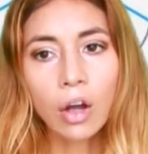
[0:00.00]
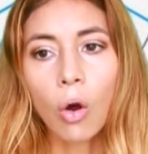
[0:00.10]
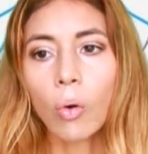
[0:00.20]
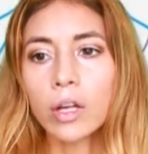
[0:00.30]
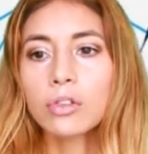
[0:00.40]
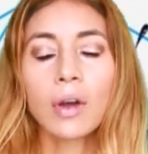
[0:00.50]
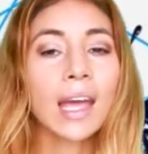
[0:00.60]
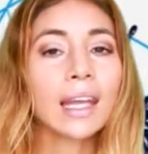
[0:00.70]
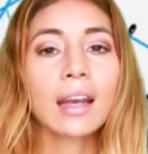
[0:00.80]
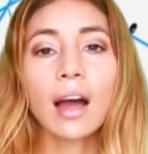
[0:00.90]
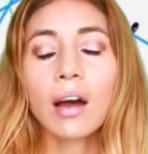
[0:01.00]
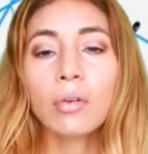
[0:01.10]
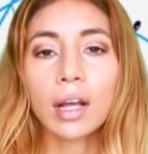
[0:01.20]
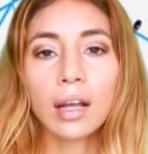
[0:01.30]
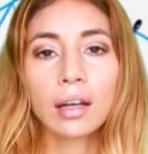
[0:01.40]
Or into hanging
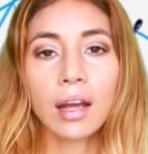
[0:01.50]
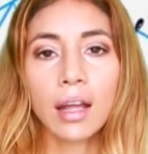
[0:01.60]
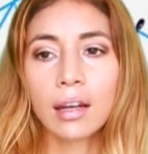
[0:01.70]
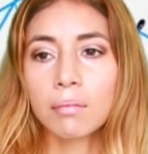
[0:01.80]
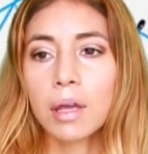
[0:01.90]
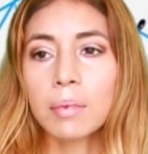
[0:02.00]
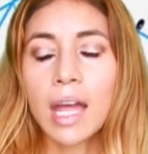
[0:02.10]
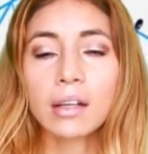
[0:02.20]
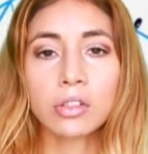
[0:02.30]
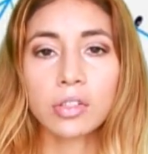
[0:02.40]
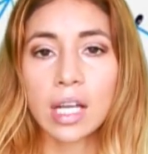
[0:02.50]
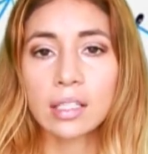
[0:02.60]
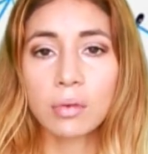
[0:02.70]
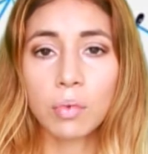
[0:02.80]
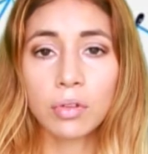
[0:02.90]
out and maybe
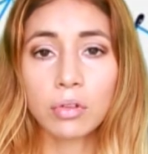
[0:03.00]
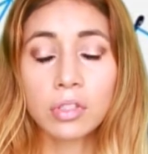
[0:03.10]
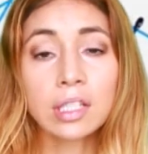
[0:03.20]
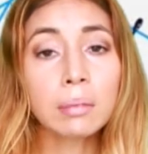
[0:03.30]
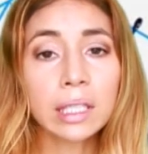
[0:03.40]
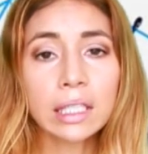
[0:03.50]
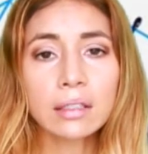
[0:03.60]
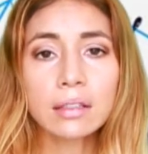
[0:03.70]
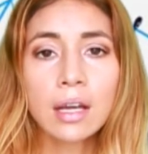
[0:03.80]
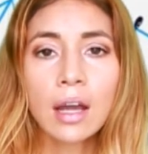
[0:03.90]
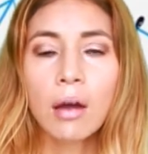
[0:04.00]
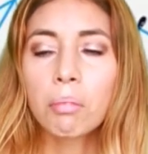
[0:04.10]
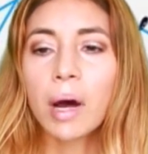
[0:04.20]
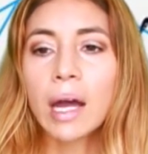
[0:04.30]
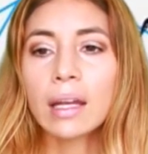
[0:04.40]
exercising with your siblings.
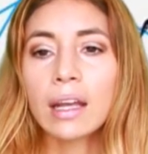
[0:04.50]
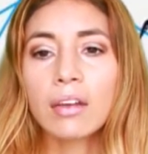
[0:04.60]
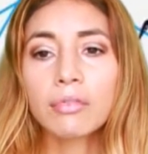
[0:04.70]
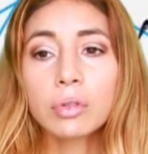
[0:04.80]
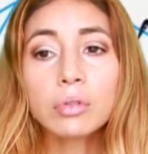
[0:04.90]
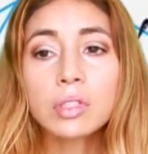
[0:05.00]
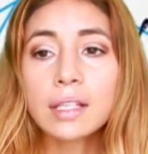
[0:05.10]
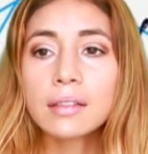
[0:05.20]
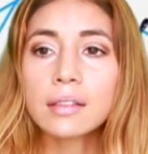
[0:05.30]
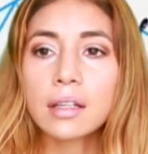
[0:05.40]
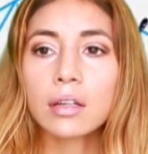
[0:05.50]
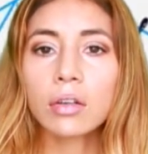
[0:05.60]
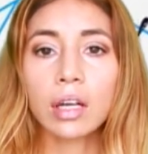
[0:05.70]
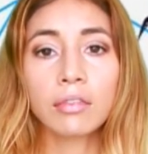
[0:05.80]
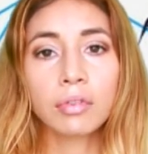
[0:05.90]
But if you stay still
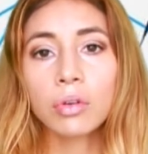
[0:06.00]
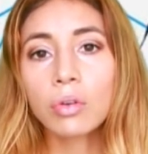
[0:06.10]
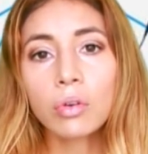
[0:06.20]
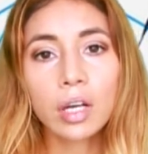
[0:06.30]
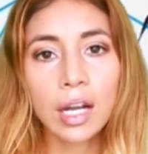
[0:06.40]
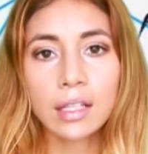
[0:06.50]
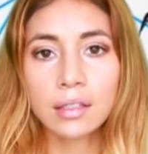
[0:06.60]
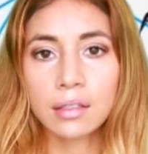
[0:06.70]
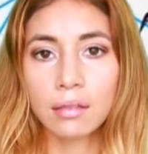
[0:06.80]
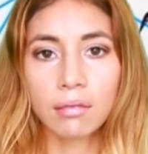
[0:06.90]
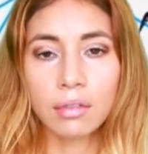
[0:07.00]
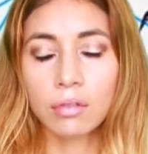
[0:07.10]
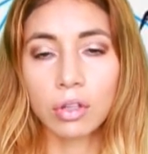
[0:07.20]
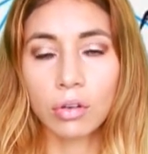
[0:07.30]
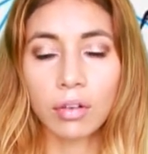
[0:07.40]
and if you don't organize,
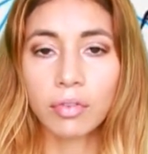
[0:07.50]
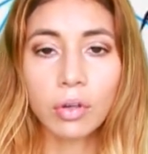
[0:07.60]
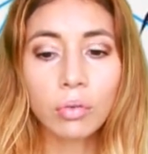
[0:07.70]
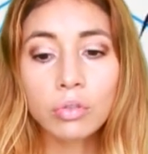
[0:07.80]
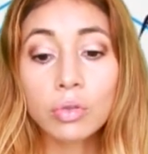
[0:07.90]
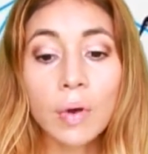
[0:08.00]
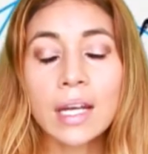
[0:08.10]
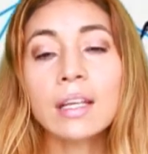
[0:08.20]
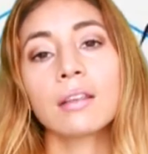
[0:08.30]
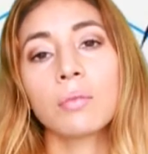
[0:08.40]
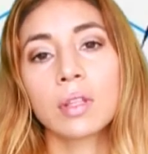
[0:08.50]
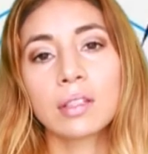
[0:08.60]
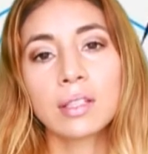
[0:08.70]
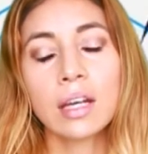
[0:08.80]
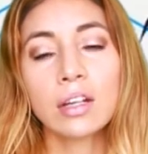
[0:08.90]
if you don't do anything with
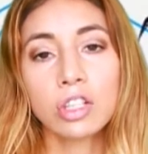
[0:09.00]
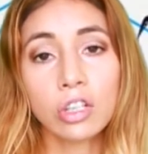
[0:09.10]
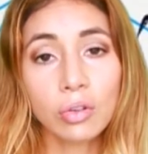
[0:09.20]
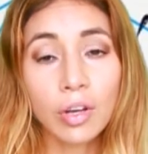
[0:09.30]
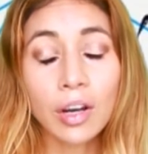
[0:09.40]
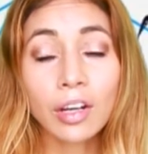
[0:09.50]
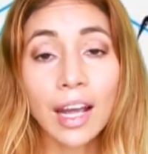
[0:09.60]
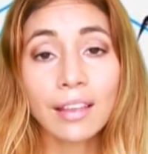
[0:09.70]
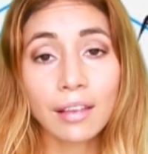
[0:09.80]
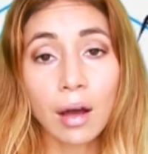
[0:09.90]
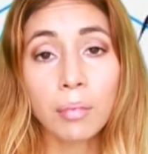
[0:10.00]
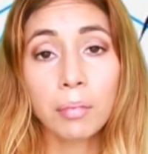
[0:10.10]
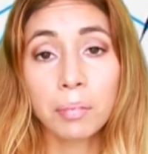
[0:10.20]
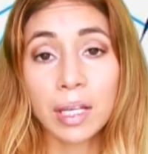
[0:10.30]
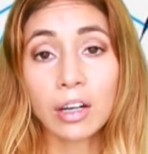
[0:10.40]
this energy, you could end up
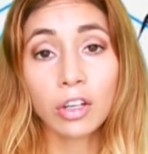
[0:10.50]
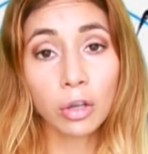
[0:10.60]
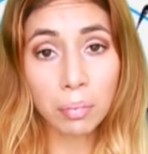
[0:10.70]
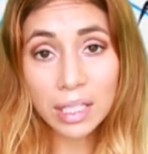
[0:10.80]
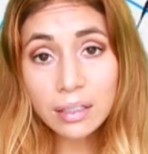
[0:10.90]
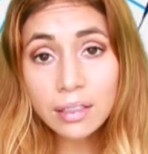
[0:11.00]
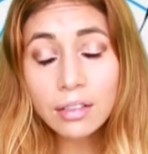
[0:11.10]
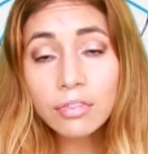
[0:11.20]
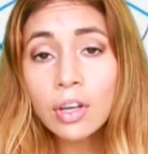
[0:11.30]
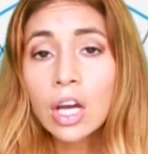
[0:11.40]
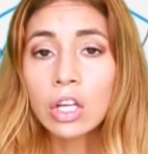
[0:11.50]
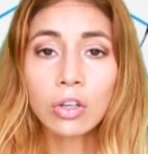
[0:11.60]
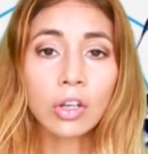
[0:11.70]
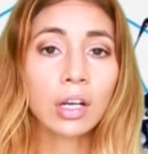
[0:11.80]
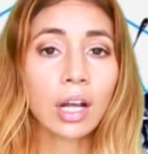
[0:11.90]
being argumentative.
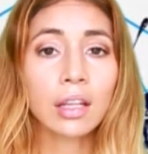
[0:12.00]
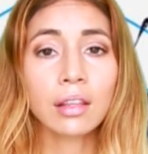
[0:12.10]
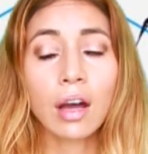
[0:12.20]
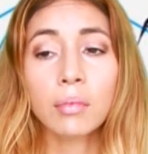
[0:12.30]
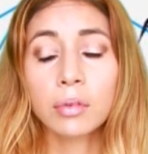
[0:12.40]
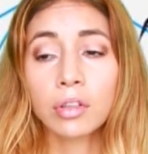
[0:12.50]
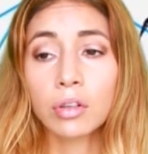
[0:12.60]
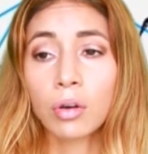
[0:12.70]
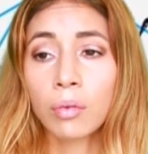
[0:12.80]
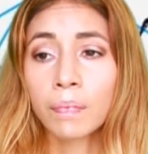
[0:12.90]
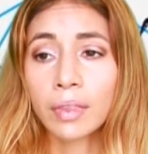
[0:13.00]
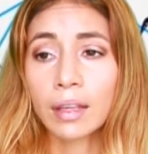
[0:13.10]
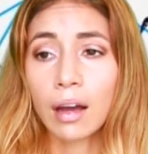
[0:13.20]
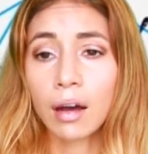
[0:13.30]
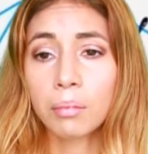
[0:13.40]
You could end up,
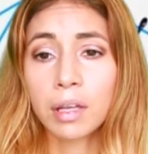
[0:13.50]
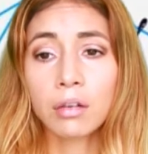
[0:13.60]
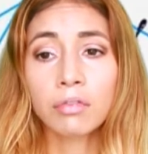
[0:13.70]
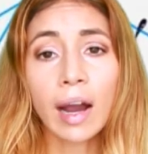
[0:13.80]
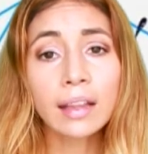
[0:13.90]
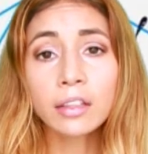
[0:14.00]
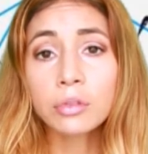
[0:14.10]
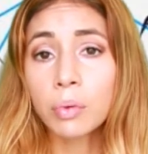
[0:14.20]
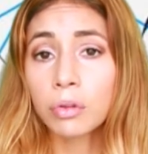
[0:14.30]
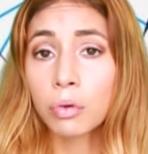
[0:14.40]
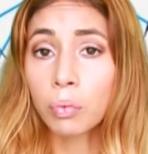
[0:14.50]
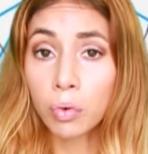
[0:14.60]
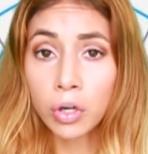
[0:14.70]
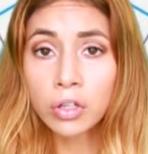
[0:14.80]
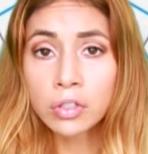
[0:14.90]
being violent with your
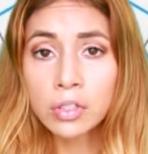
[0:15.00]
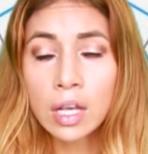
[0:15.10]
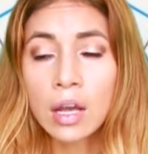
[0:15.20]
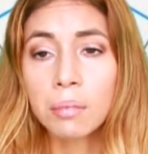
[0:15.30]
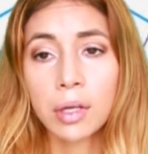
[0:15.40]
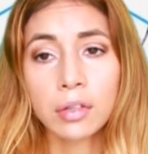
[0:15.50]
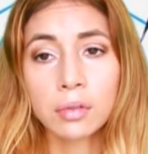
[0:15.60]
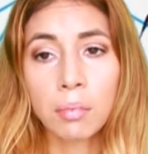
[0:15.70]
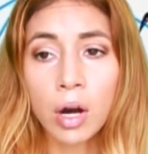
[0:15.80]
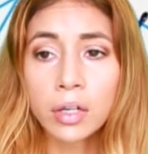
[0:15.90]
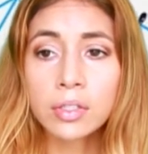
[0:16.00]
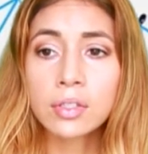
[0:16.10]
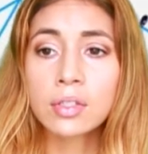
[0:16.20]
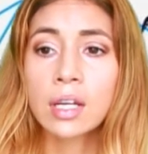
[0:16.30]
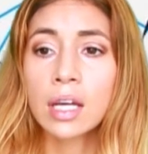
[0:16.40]
words because
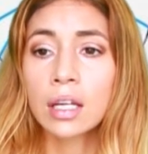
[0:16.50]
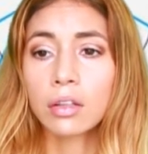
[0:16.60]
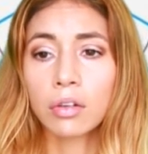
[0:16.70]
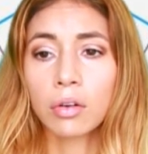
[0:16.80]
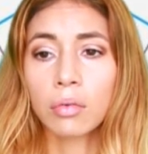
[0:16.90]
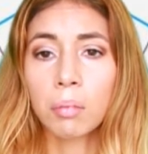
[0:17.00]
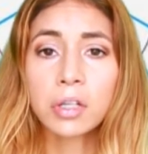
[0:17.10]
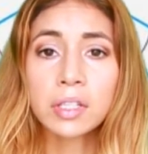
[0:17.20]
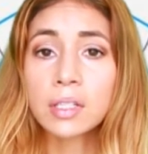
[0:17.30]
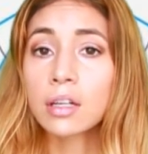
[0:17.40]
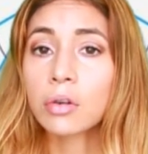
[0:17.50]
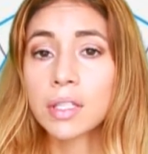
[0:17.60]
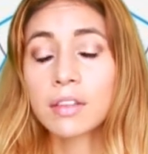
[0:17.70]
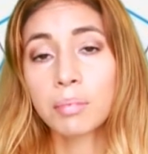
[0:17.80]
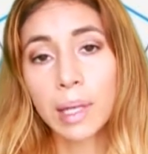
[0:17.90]
Mars is an
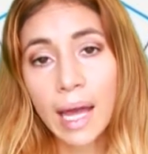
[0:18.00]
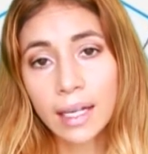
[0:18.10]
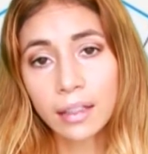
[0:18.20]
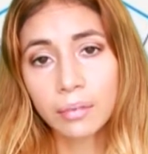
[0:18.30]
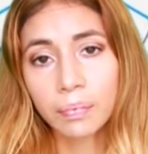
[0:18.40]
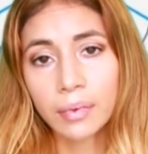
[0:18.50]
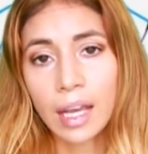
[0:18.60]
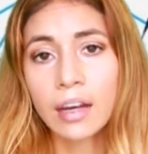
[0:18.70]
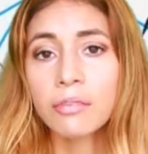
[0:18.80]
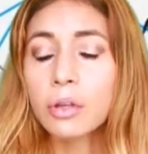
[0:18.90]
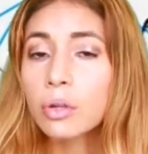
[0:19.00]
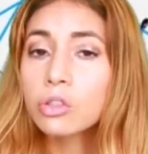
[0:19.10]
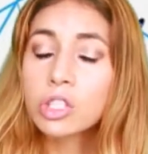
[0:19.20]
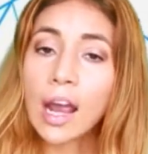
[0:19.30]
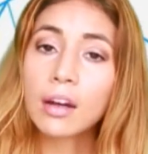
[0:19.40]
aggressive planet. And if you don't
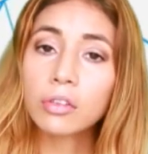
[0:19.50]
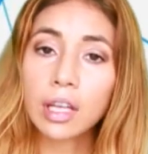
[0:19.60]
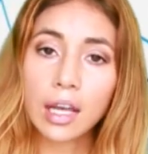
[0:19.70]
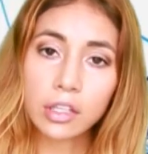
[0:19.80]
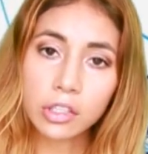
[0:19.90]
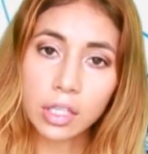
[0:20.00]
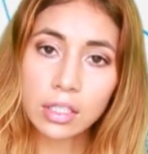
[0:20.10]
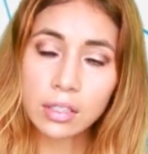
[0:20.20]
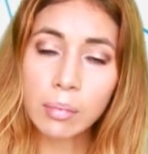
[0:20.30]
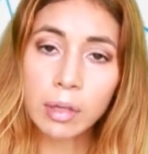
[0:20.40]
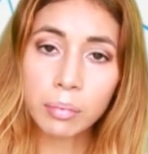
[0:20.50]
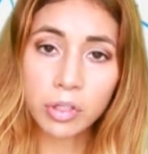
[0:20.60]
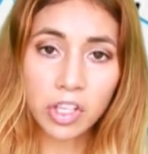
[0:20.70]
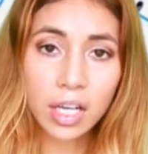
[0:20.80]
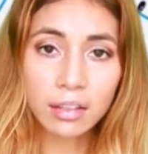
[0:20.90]
channel the energy in something
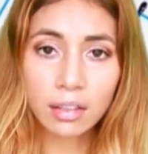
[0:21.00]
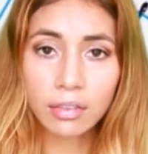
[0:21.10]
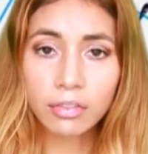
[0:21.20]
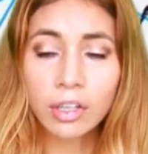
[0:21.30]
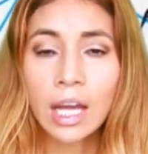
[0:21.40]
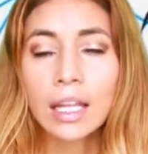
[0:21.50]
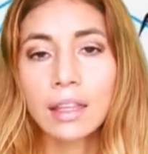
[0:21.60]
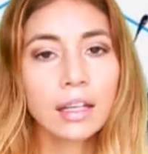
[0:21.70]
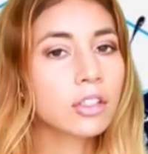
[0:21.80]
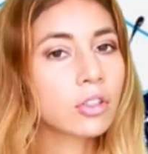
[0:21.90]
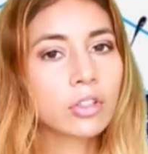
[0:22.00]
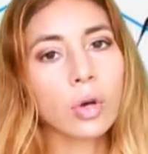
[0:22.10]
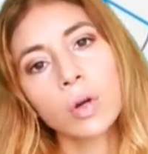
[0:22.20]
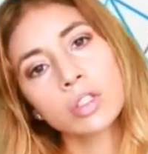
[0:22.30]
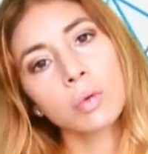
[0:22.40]
productive, then it's just
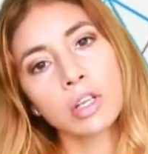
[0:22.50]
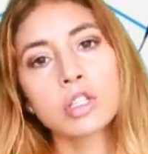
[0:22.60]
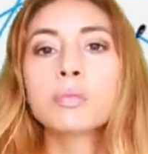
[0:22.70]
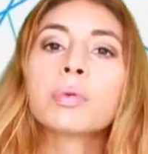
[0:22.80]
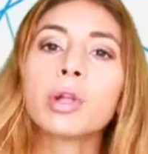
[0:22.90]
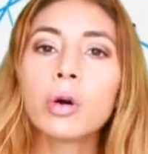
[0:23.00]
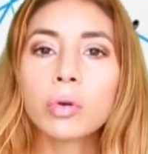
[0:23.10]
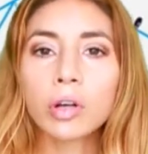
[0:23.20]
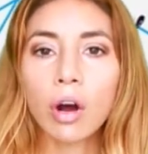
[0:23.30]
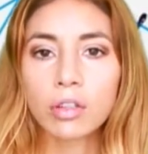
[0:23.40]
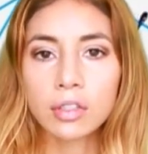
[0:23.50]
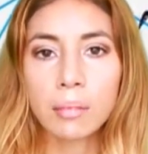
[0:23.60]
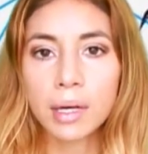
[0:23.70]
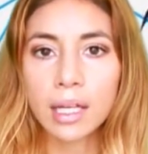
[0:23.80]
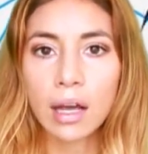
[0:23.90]
going to explode on
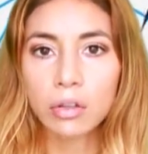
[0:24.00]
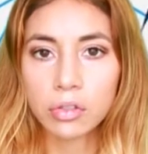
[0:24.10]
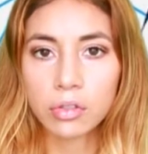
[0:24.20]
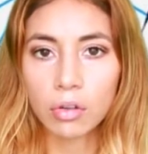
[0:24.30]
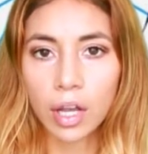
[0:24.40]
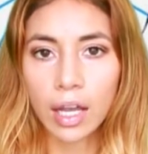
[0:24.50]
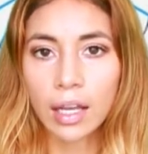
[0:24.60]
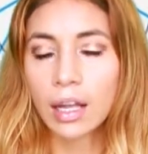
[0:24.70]
somebody else, okay?